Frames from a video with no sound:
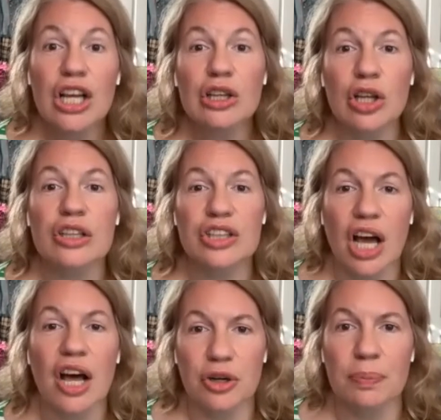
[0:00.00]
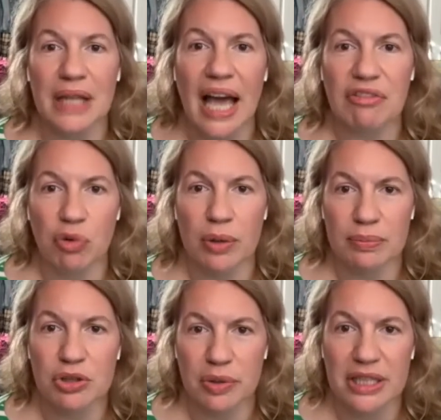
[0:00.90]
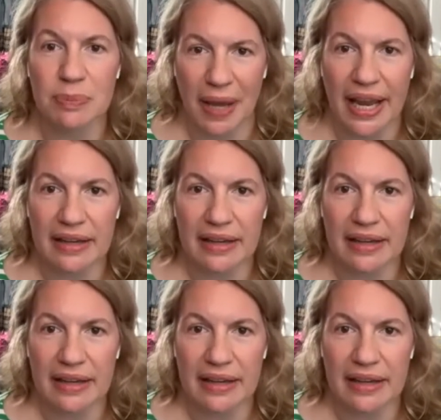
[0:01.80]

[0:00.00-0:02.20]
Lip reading: look to other platforms to expand.